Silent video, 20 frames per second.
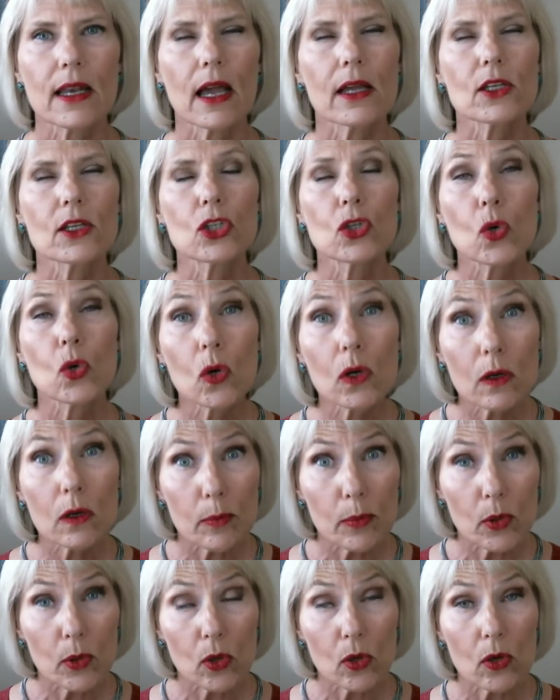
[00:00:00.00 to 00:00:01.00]

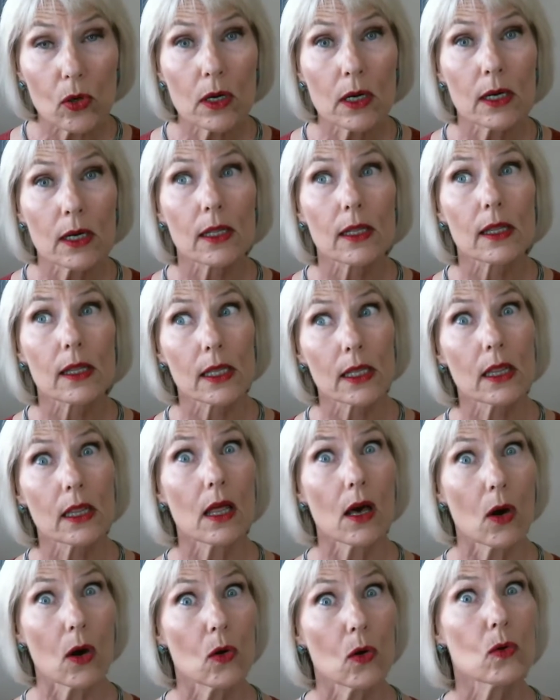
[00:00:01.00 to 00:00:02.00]
adorable
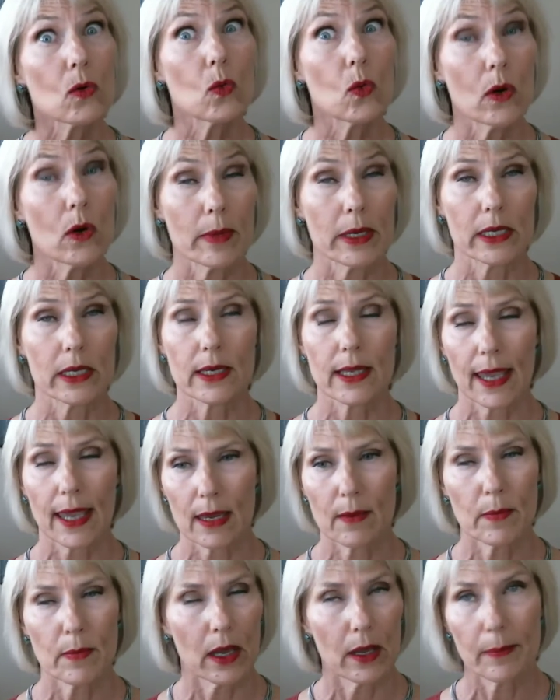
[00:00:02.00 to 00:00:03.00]
little old woman
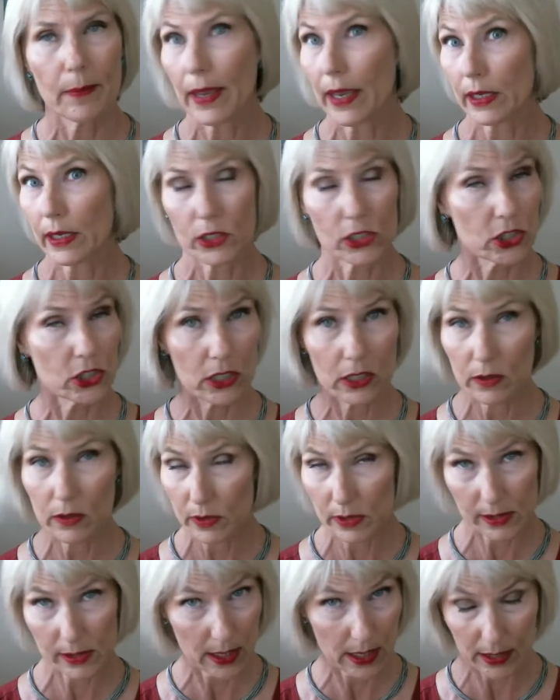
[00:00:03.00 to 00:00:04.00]
came up and she
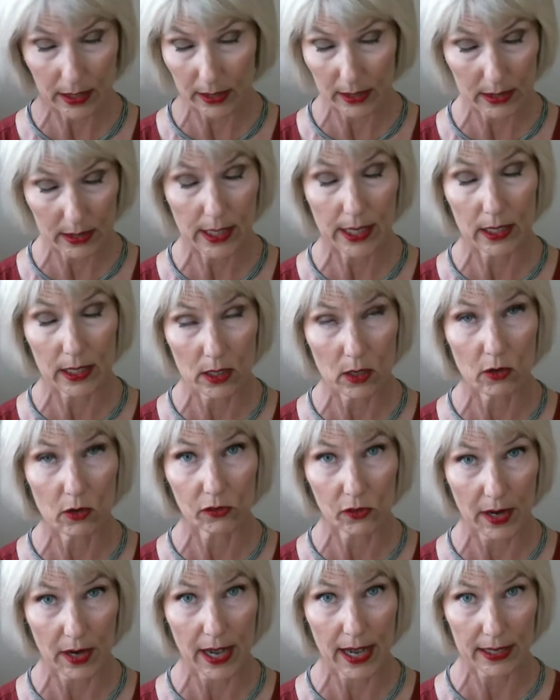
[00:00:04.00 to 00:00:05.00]
was not going to take no
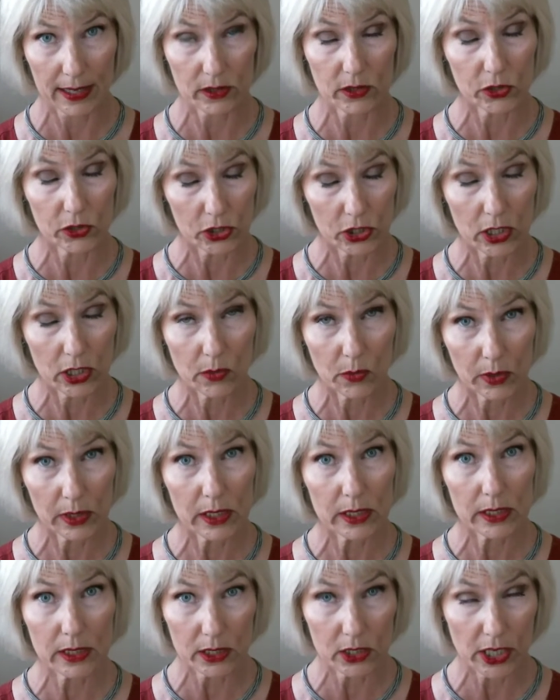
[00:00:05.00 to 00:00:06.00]
for an answer. She
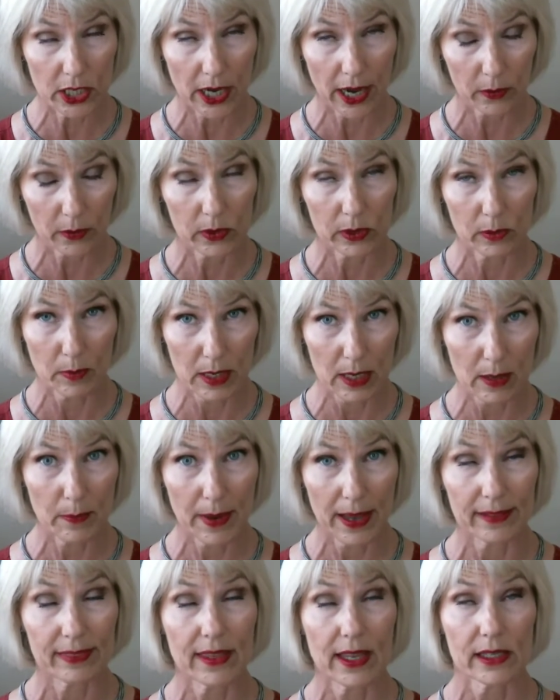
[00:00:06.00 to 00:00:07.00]
wanted to chat with me
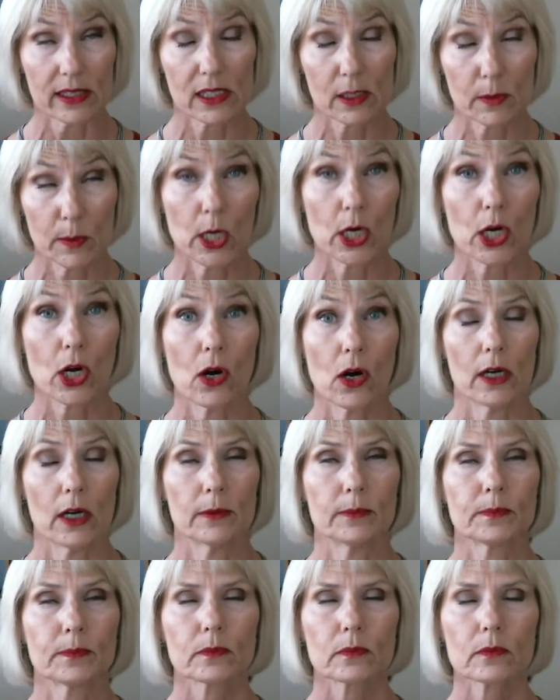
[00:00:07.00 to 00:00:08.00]
about that smart
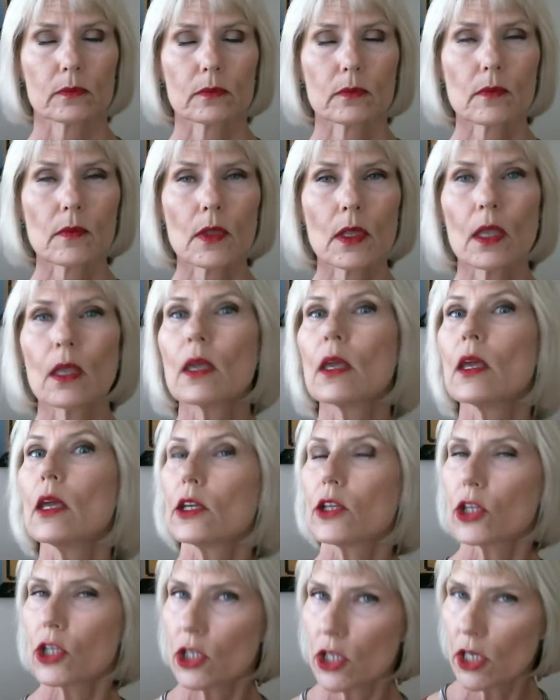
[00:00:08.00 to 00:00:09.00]
car.
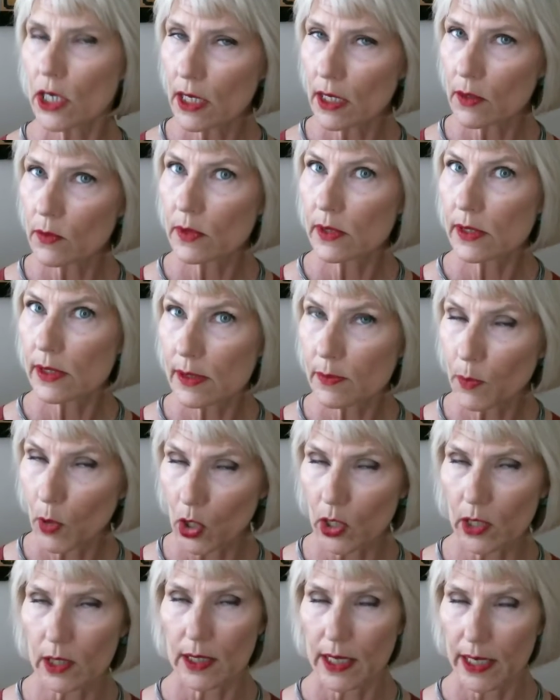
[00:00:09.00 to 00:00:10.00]
She was
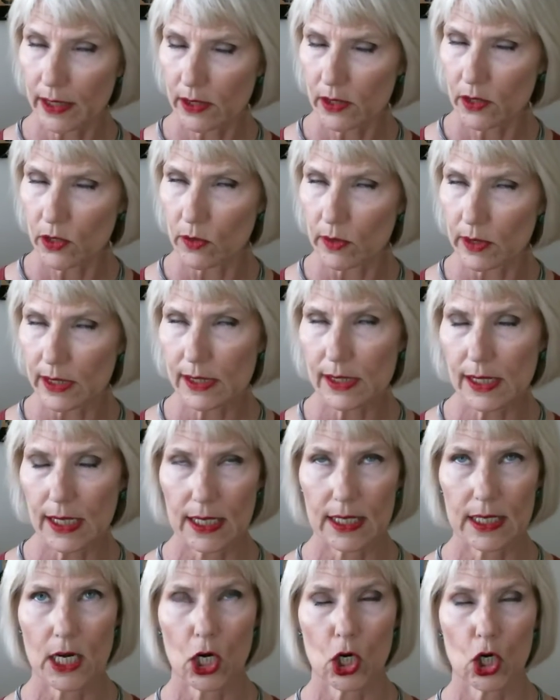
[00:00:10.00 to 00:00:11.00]
parked next to us
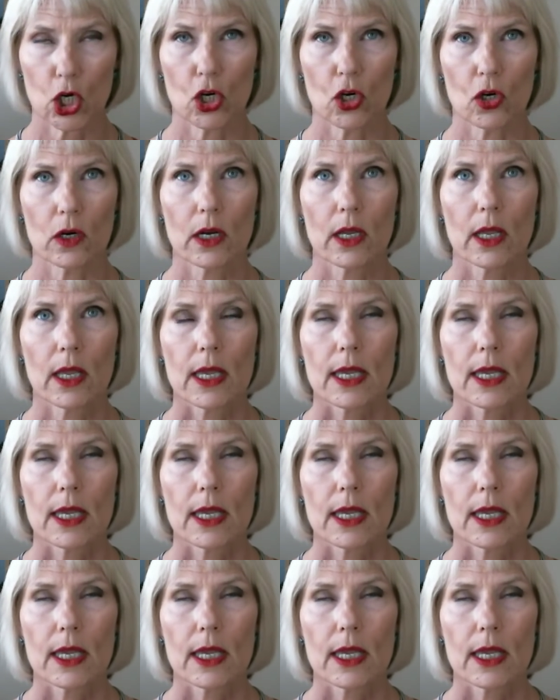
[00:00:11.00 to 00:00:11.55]
in her